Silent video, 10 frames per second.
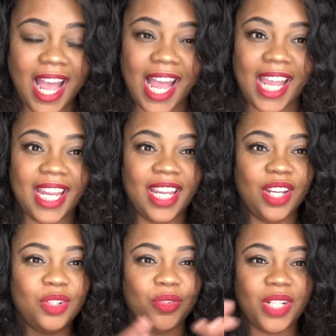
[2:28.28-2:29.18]
I
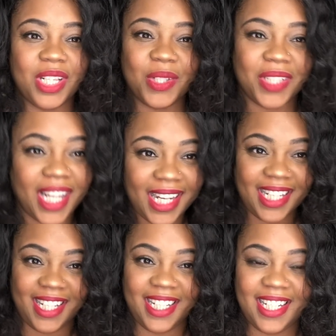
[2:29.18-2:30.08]

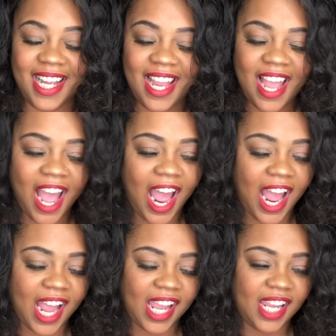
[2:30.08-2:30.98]
relocated.
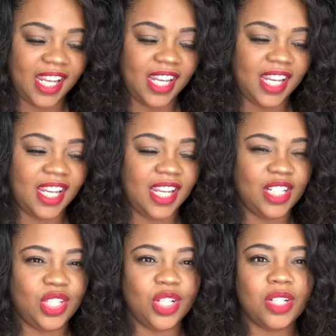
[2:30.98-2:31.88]
I
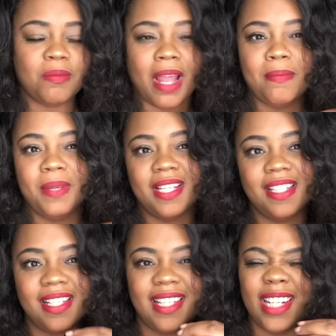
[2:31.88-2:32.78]
took my
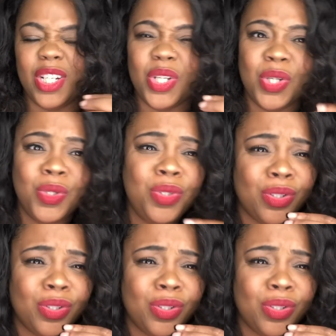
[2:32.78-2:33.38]
business in a new